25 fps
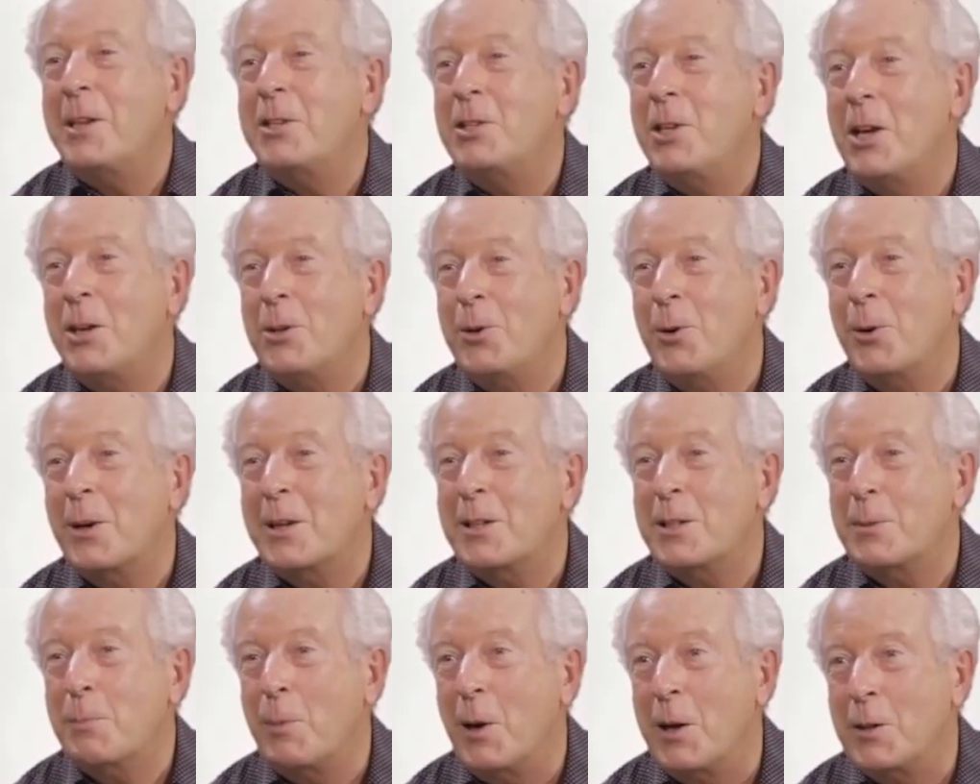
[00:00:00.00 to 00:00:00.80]
by gender
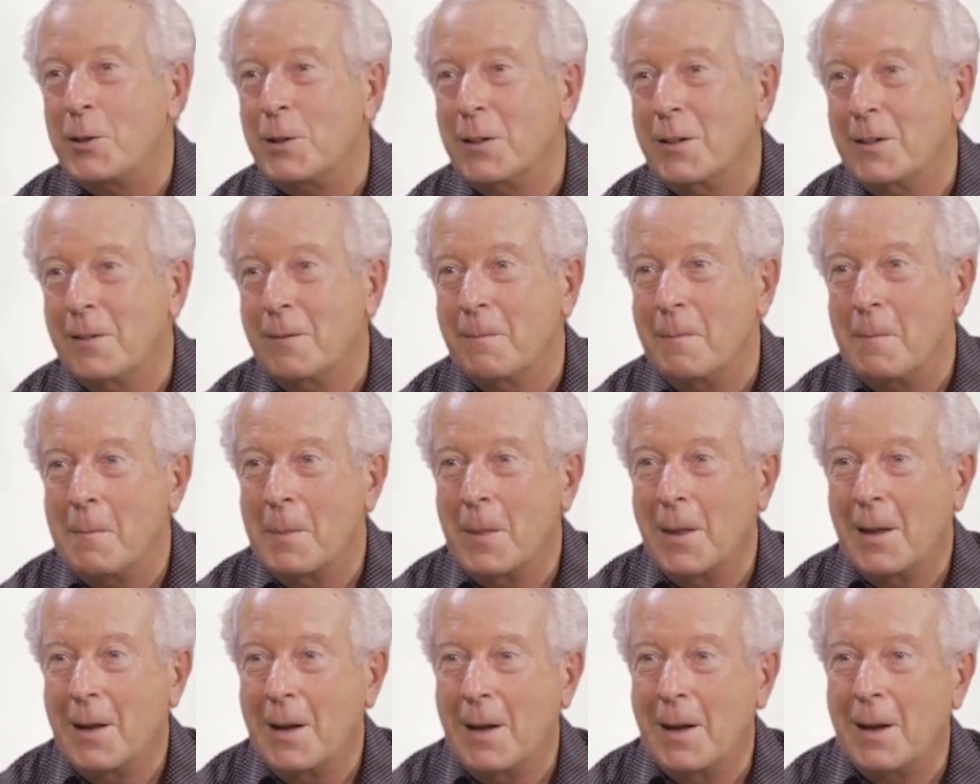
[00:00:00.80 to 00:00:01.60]
expression
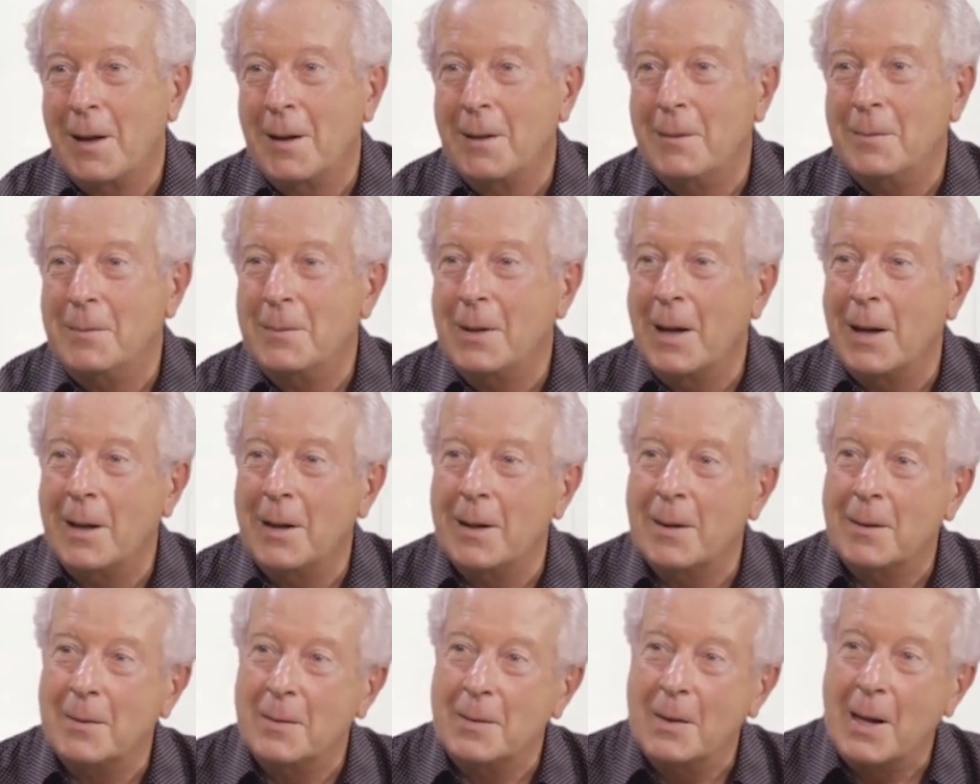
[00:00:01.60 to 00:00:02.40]

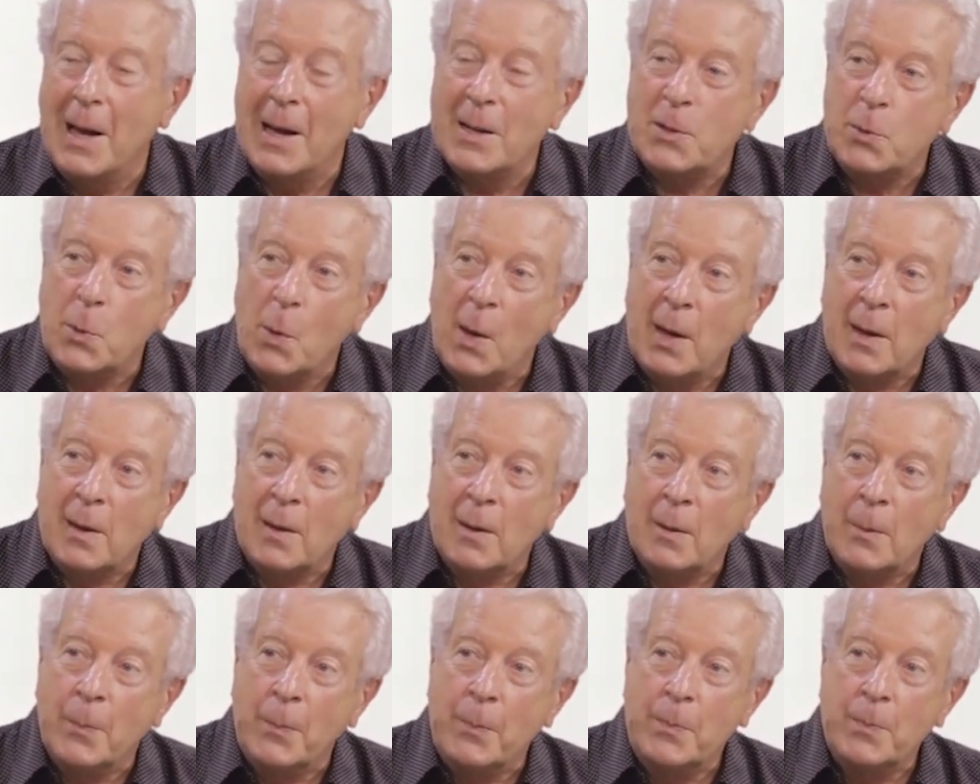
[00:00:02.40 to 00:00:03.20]
as
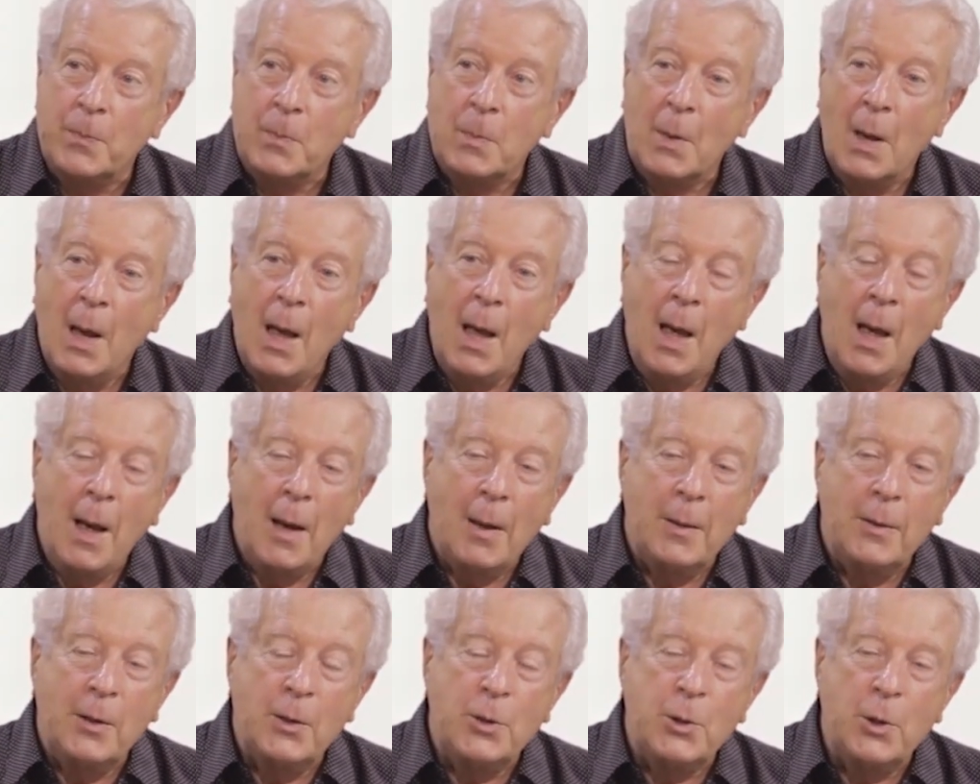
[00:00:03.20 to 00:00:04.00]
well.
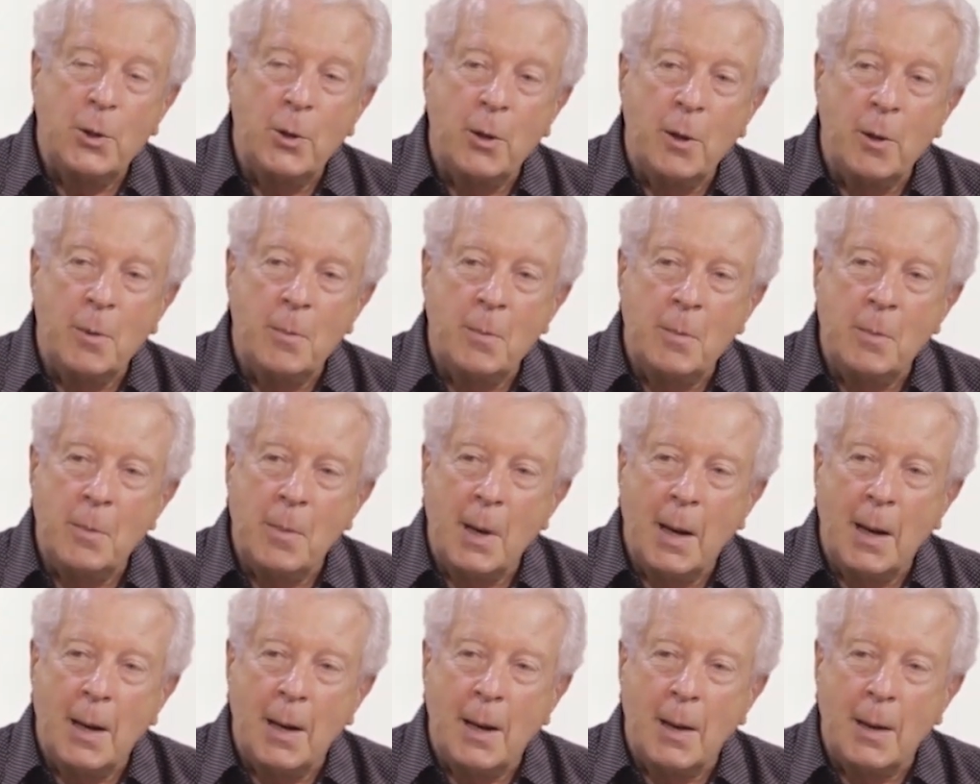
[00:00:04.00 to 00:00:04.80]
The term